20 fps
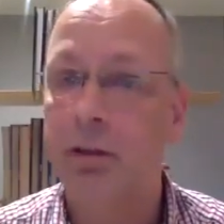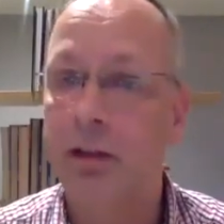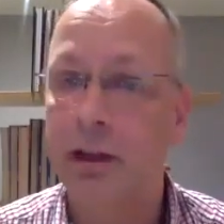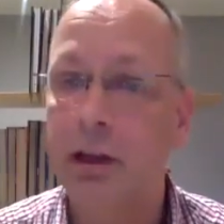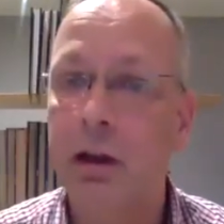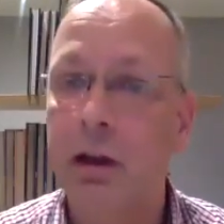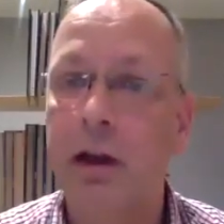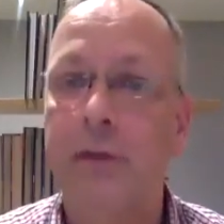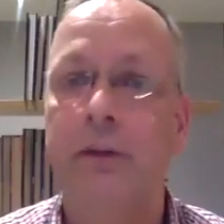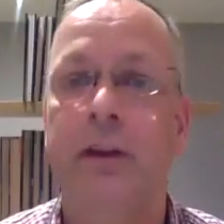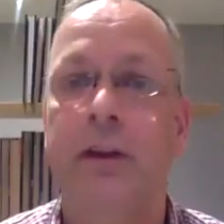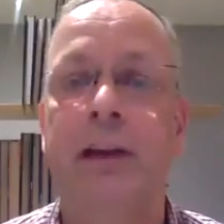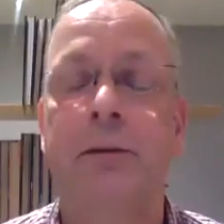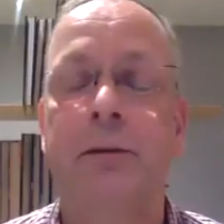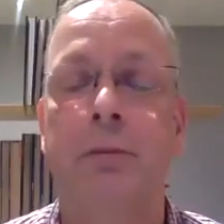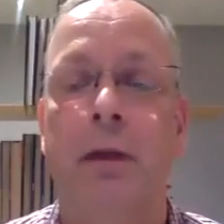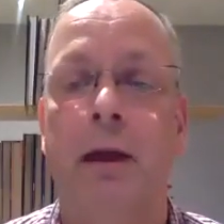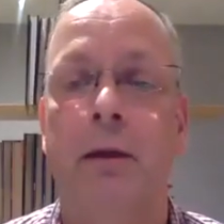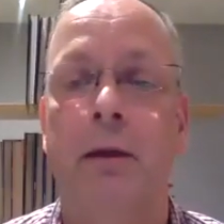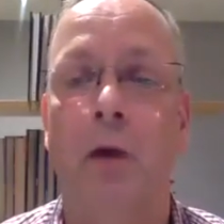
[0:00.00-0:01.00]
but then you have to
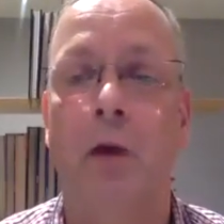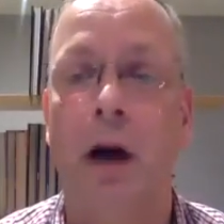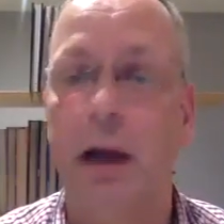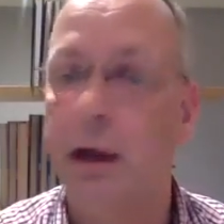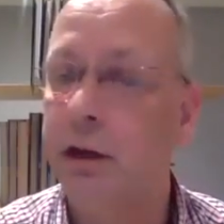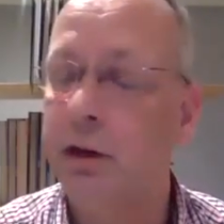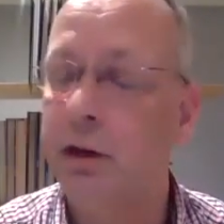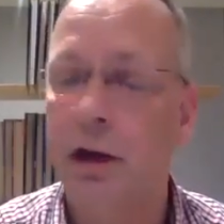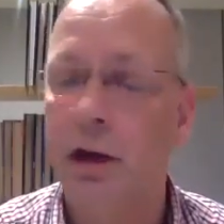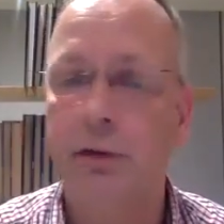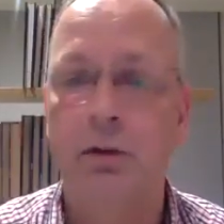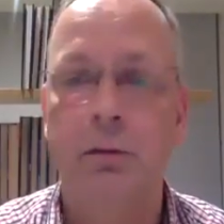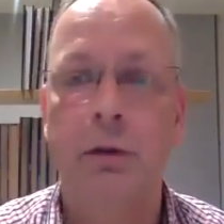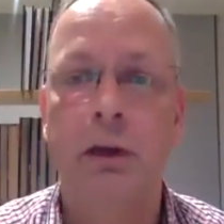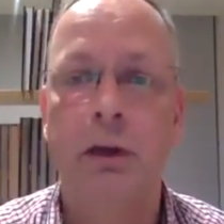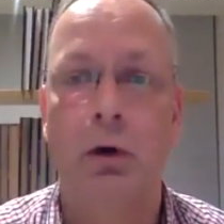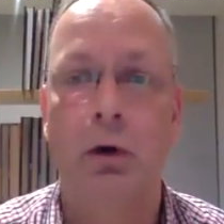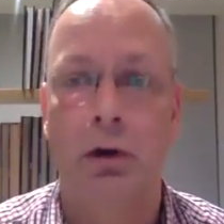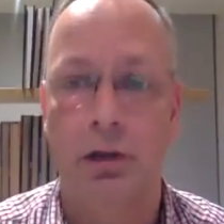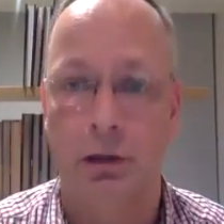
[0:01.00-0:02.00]
explain why, and you have to
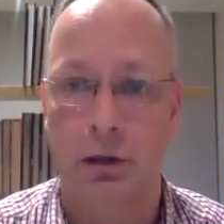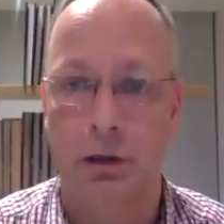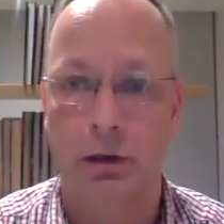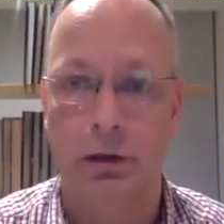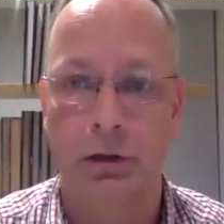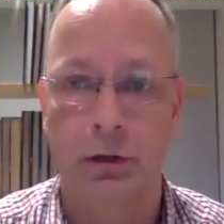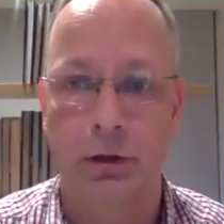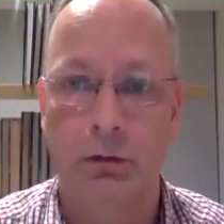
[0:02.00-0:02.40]
be courteous.